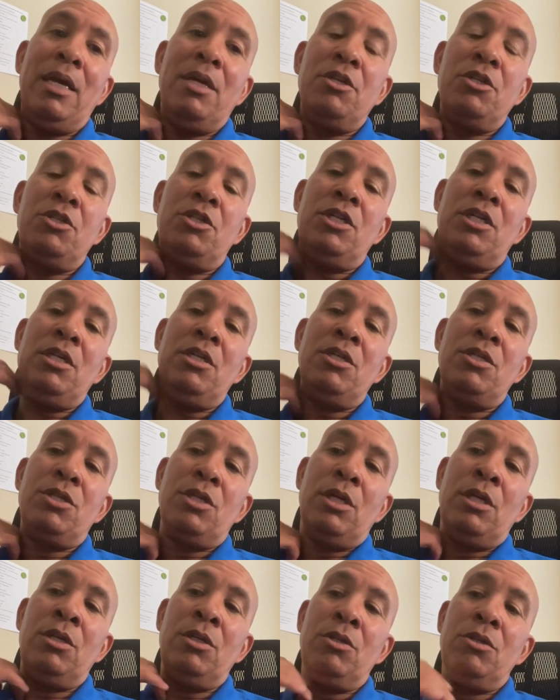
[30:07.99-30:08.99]

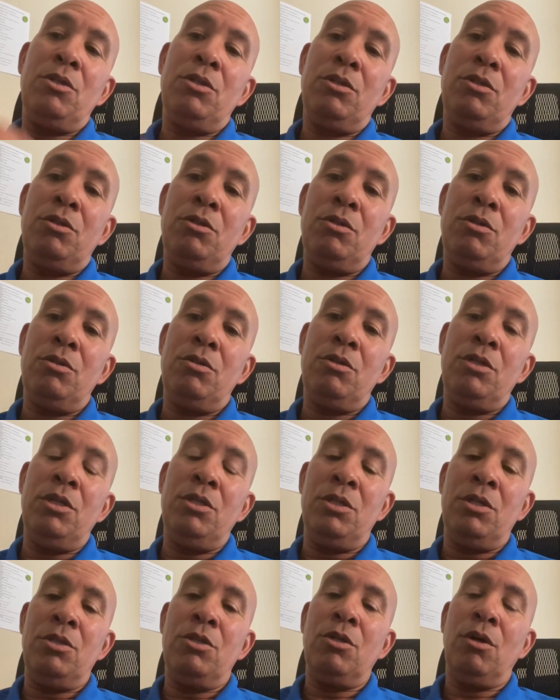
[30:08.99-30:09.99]

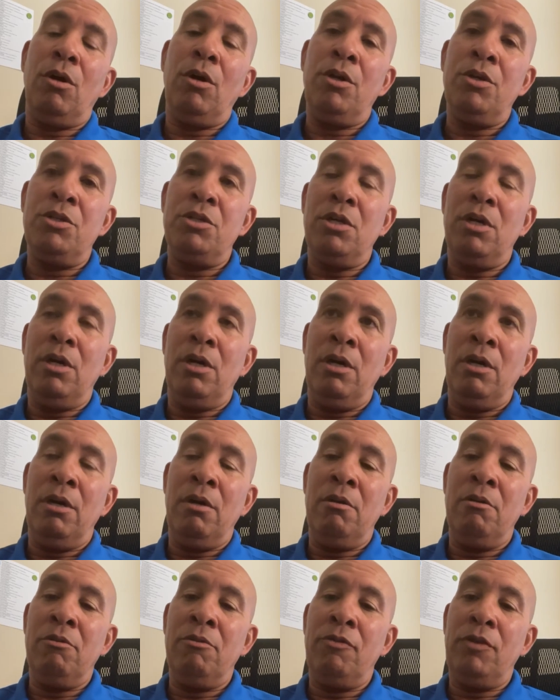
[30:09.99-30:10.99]
She's in charge
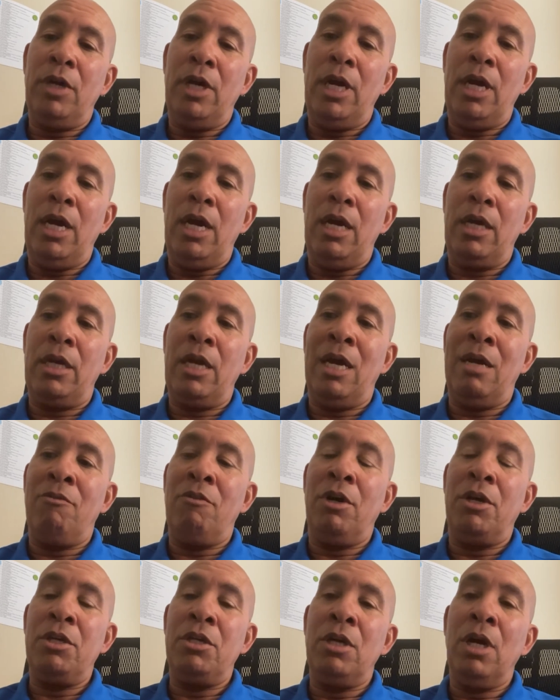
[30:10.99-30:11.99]
of kind of
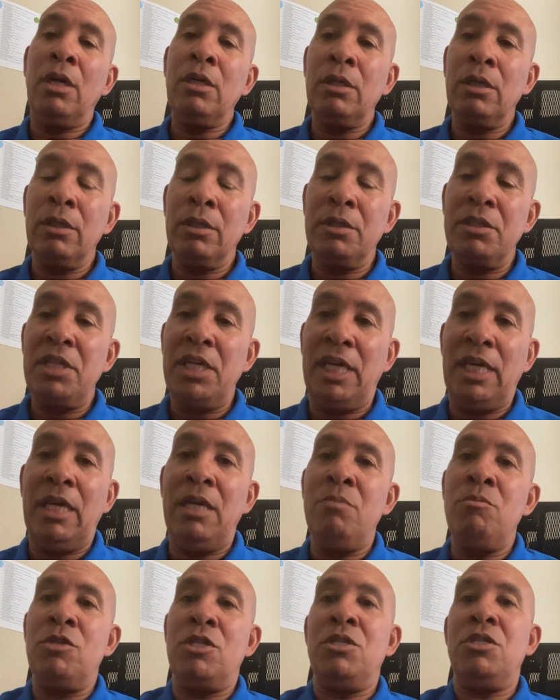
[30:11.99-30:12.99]
our younger
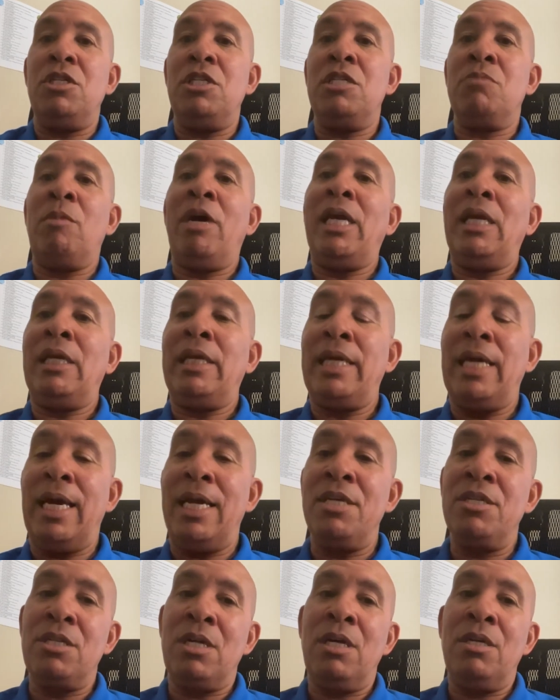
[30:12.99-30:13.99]
teams, and she's my
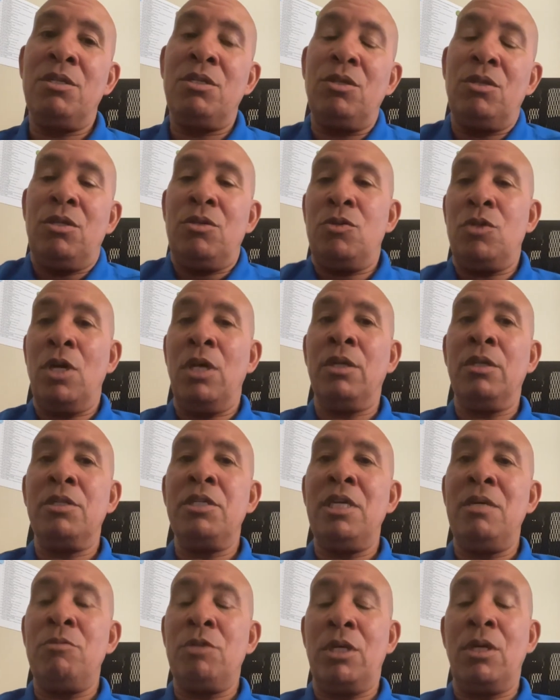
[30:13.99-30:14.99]
liaison to those younger
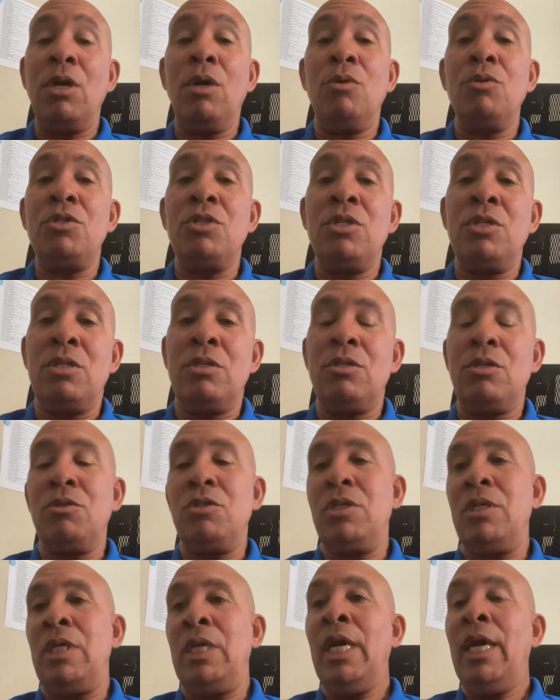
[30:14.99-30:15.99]
teams and coaches. And so
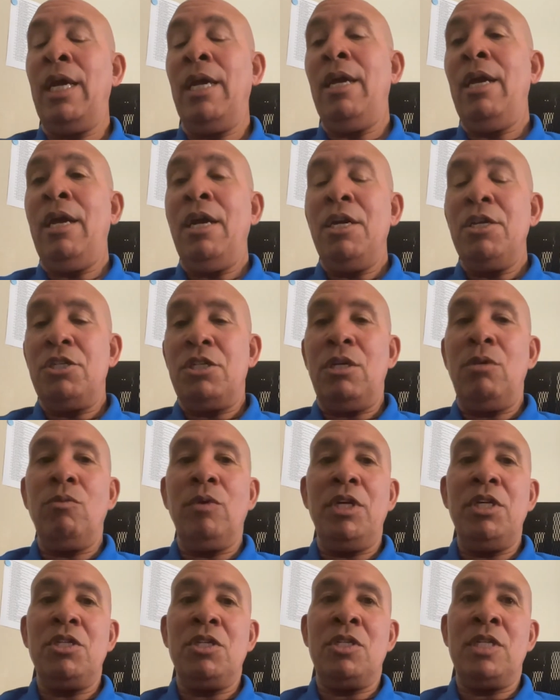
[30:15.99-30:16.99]
she
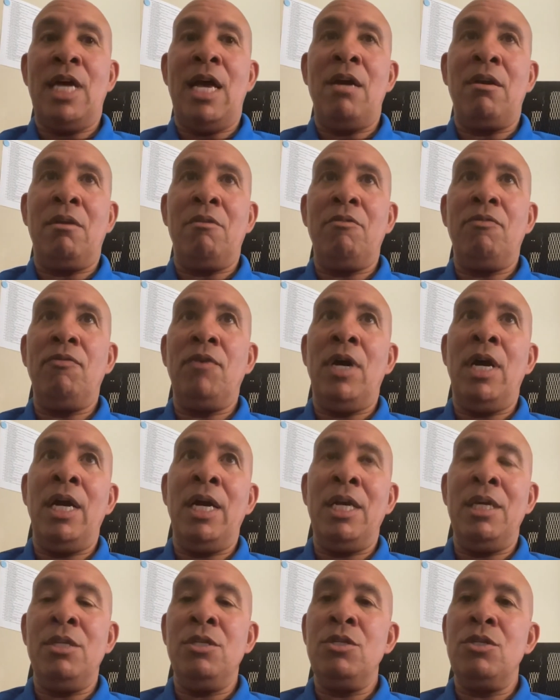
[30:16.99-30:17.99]
reaches out and
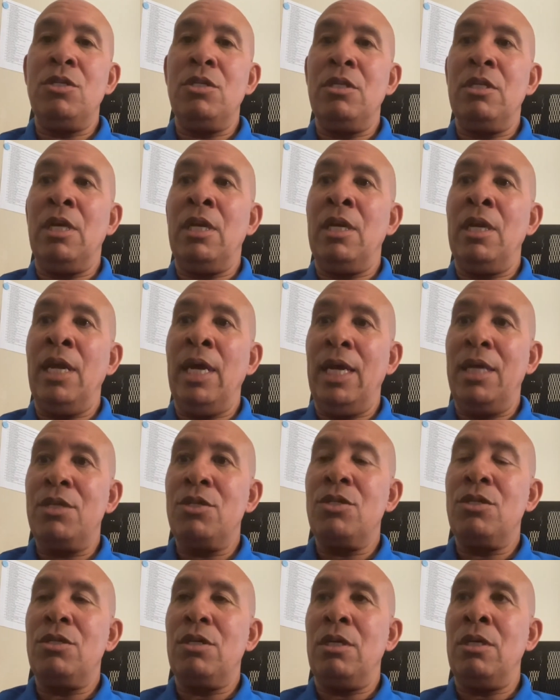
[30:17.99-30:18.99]
finds the
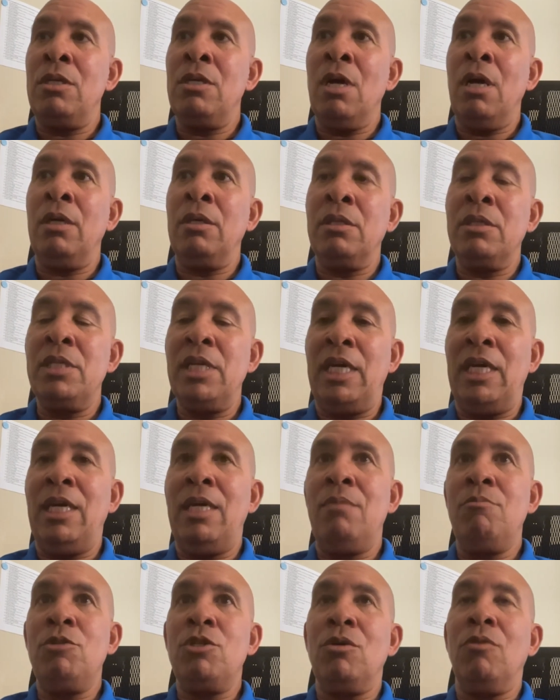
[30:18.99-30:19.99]
next young
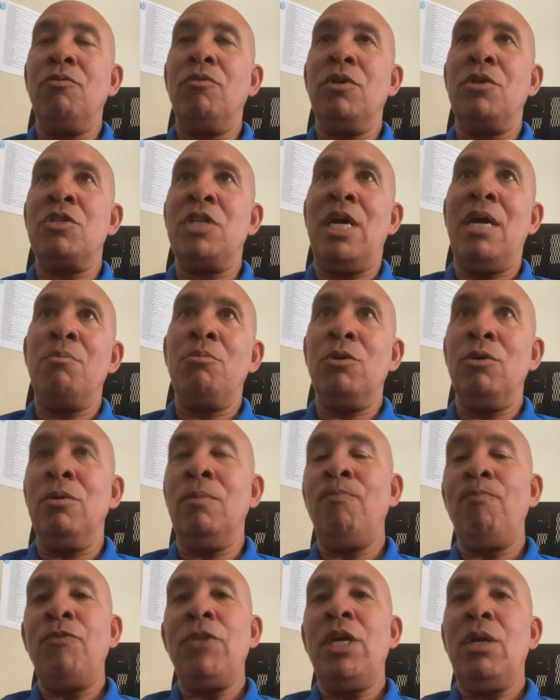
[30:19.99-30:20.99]
team. So, for
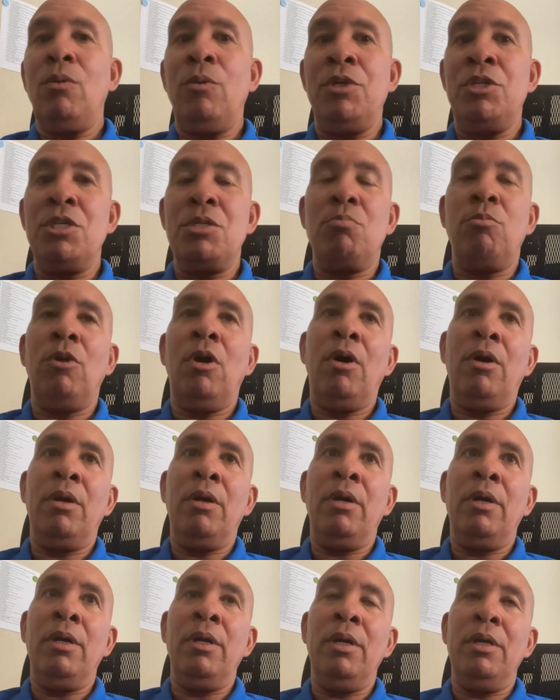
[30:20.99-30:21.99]
example, we just brought
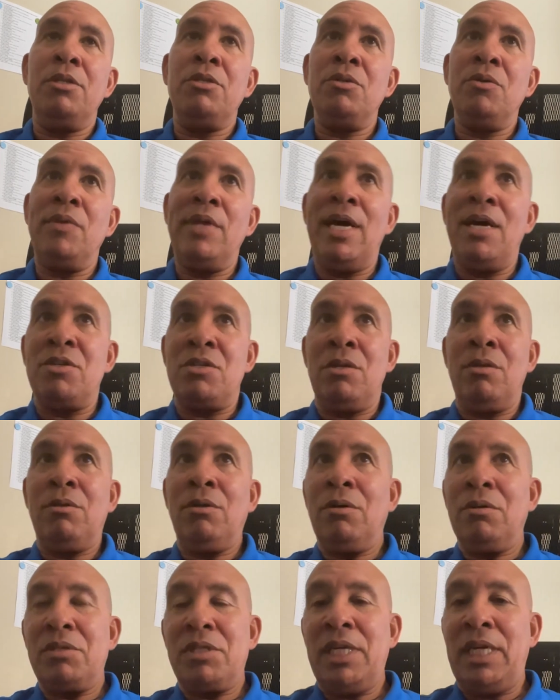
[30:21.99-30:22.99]
on a
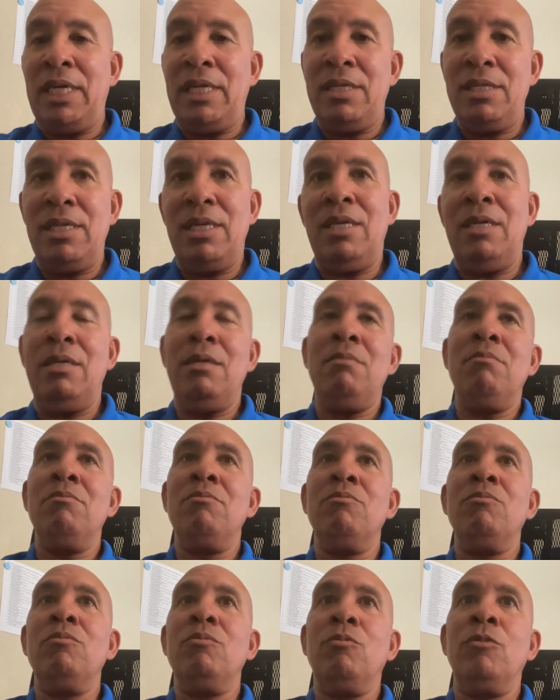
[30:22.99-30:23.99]
2013
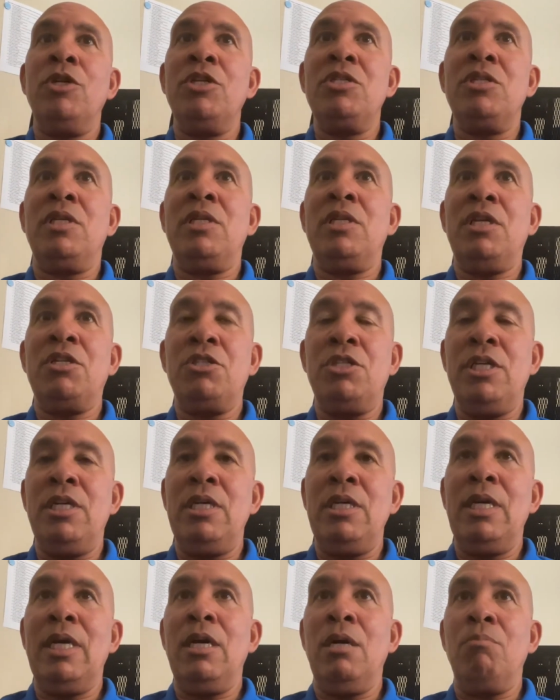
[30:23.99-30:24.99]
team recently that
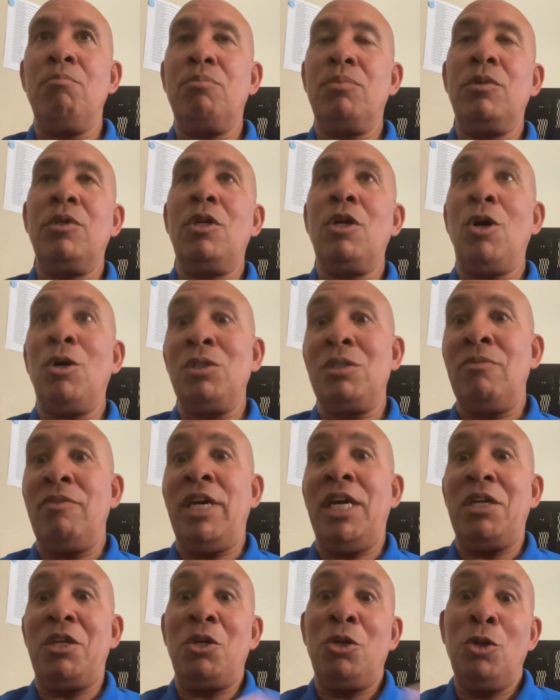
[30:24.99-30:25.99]
she helped
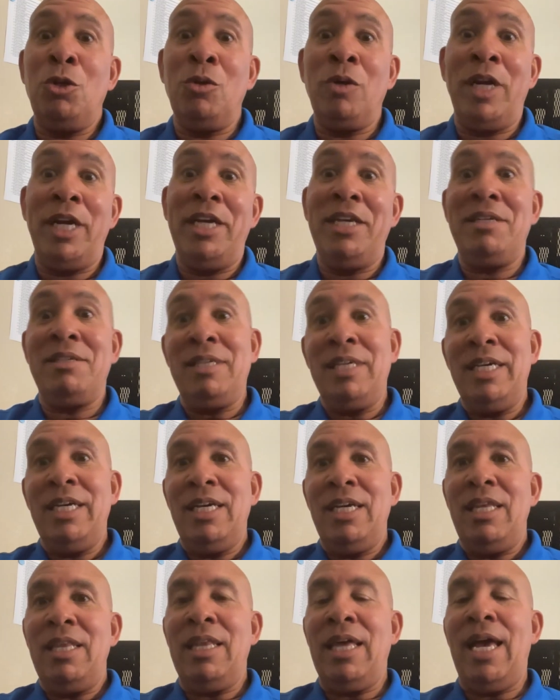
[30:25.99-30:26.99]
cultivate, curate
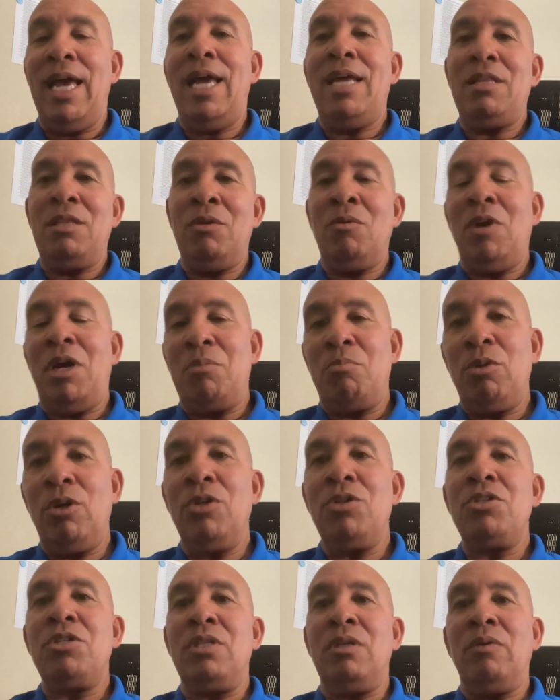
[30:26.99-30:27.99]
that, the right
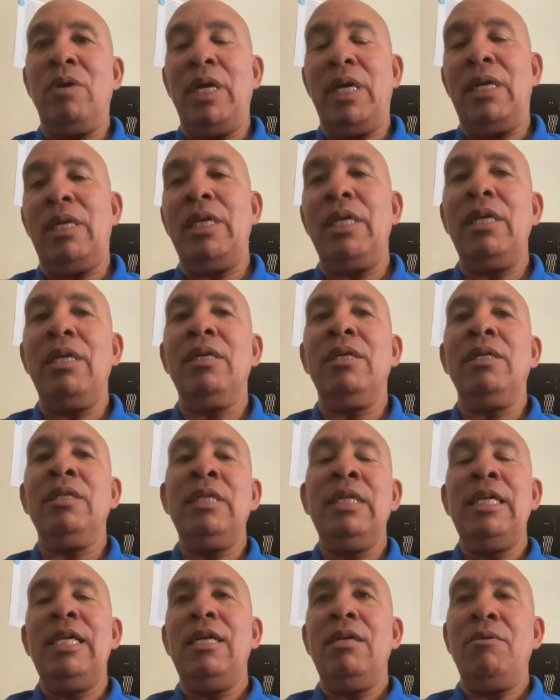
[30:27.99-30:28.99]
person, the right leader.
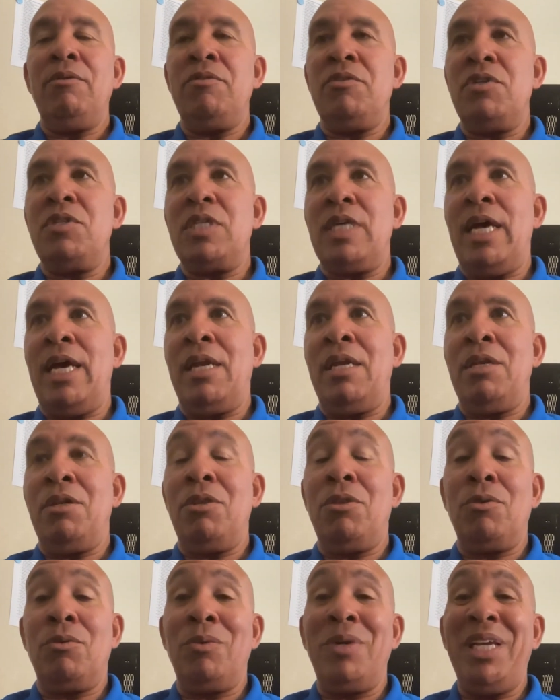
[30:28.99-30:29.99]
We just added
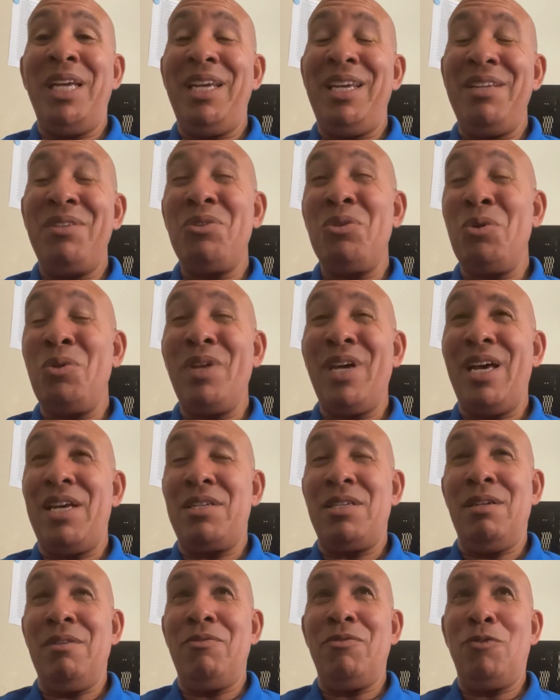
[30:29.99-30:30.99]
3
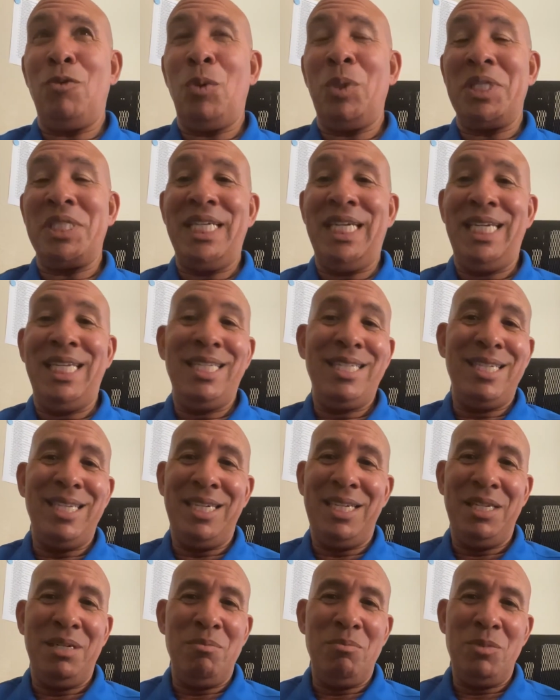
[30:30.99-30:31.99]
2014
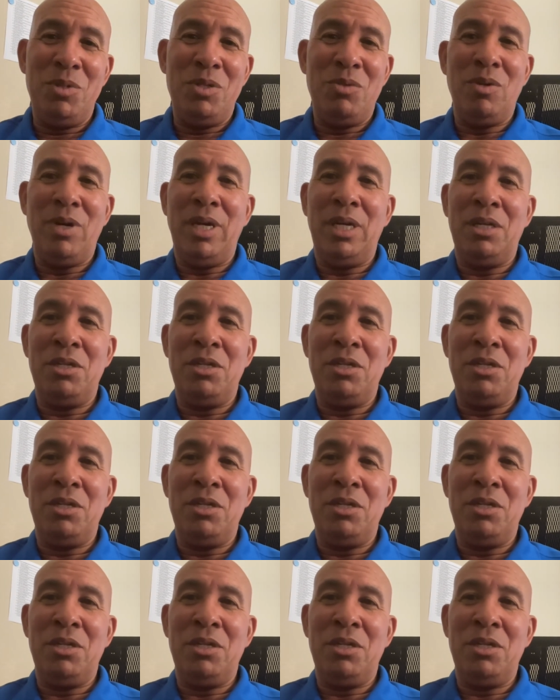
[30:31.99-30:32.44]
teams, right?